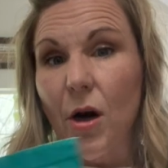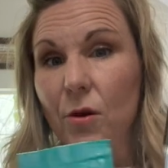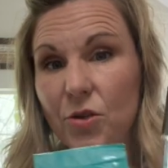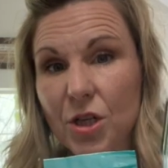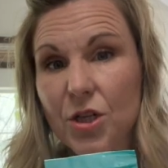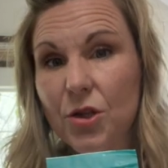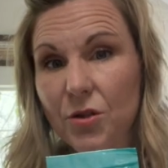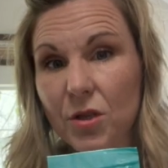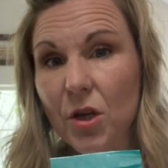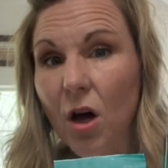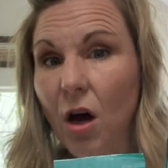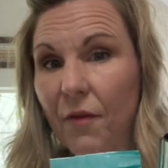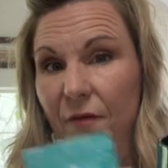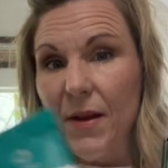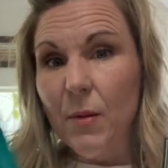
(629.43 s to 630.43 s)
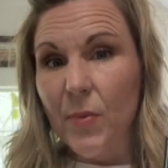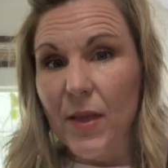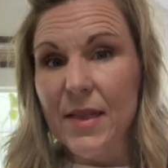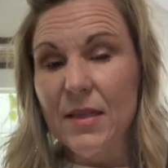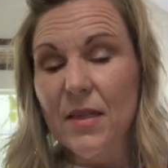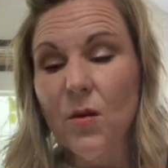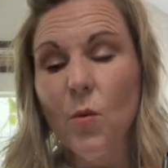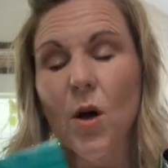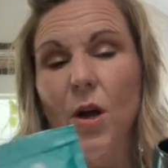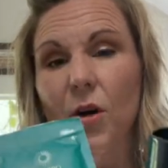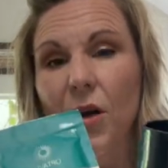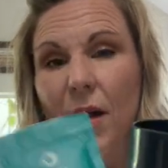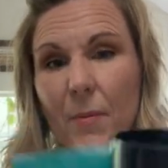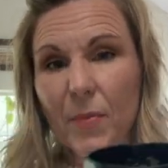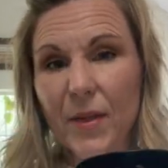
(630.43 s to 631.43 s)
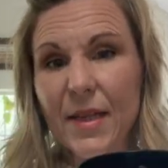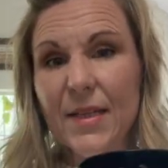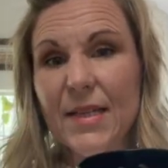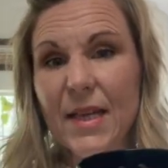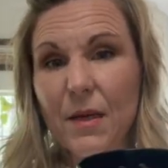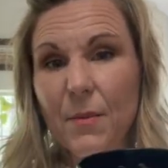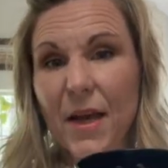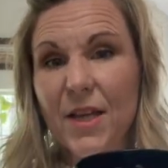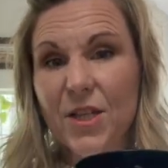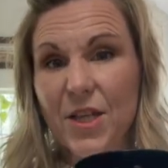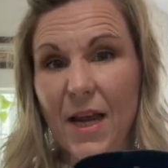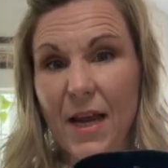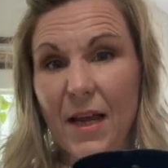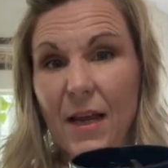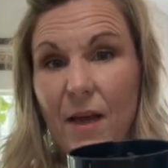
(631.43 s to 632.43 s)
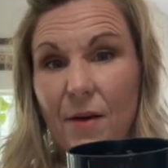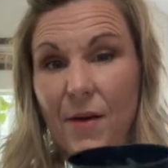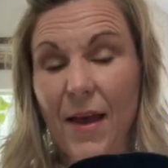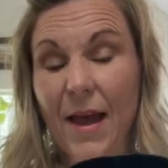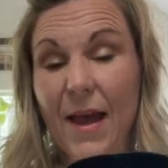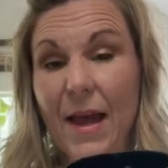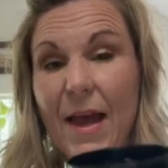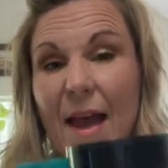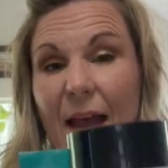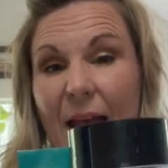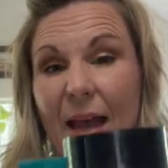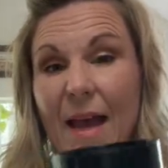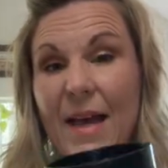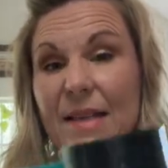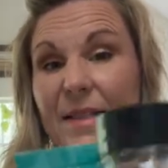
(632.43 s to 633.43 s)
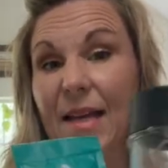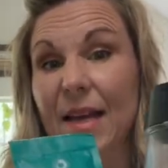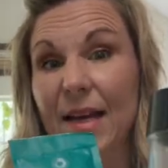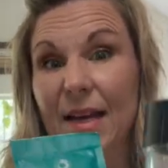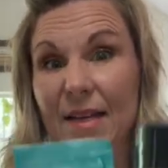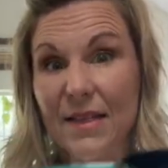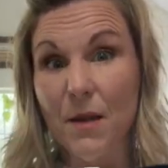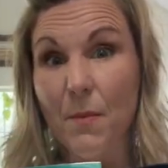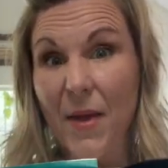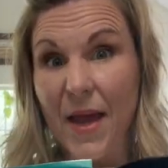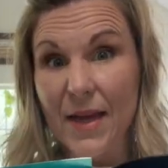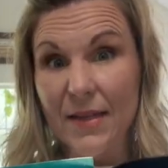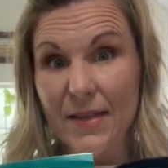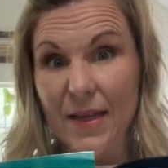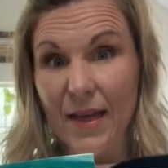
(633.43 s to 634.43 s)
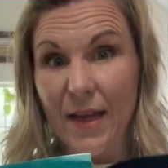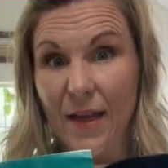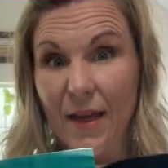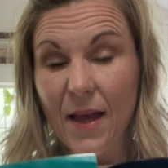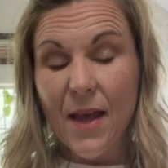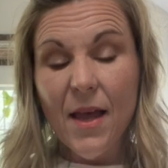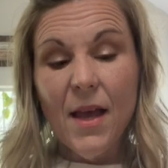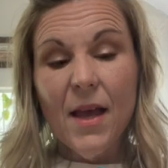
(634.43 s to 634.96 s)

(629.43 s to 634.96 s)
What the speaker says: I'll just use the coffee in place of the water and blend in my shake, okay? And it is amazing.